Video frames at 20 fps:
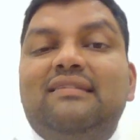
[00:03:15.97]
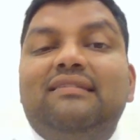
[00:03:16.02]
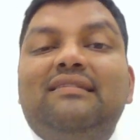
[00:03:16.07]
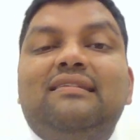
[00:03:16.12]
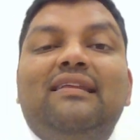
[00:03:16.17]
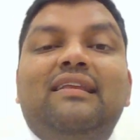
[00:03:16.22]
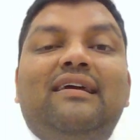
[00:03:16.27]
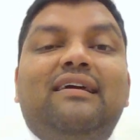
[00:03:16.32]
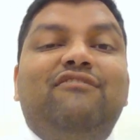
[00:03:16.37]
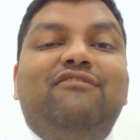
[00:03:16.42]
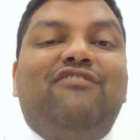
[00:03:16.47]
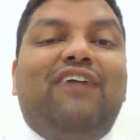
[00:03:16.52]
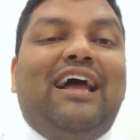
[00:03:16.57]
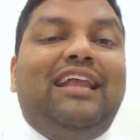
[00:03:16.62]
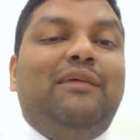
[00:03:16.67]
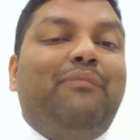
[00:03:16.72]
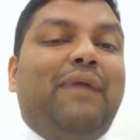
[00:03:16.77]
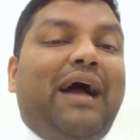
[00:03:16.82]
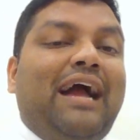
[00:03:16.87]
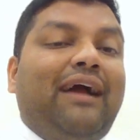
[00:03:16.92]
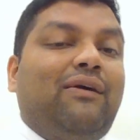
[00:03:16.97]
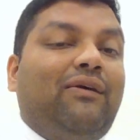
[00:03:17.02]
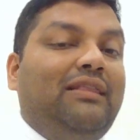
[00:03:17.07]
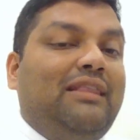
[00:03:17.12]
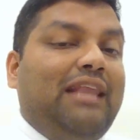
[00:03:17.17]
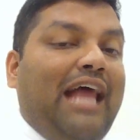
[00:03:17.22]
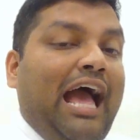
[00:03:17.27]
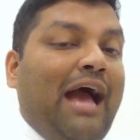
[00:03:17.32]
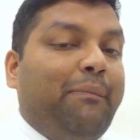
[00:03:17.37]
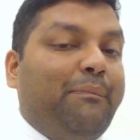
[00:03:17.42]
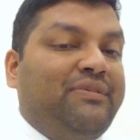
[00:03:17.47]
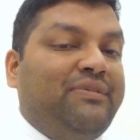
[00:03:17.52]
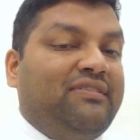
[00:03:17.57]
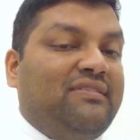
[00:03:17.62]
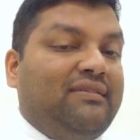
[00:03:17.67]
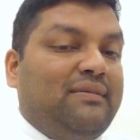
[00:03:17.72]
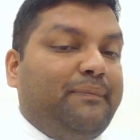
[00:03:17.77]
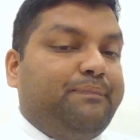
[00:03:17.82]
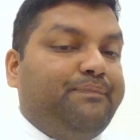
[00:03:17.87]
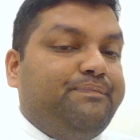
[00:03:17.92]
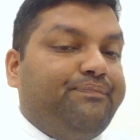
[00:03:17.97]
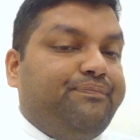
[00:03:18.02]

Silicon Valley Bank collapse.